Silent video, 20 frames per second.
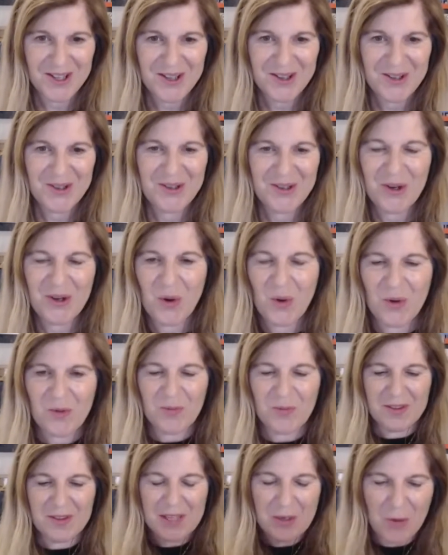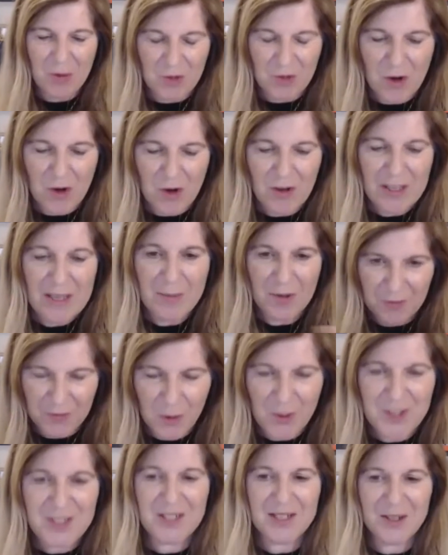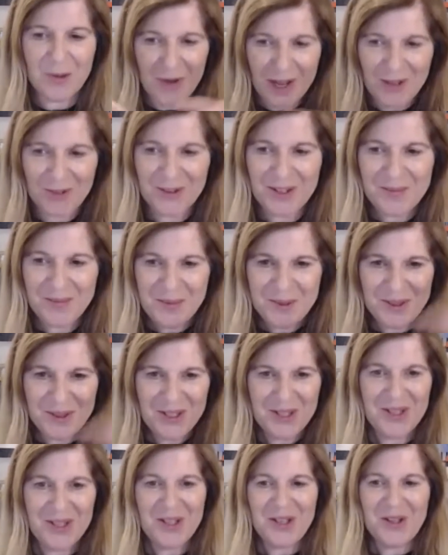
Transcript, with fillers: You know, they were talking about the folks sitting around them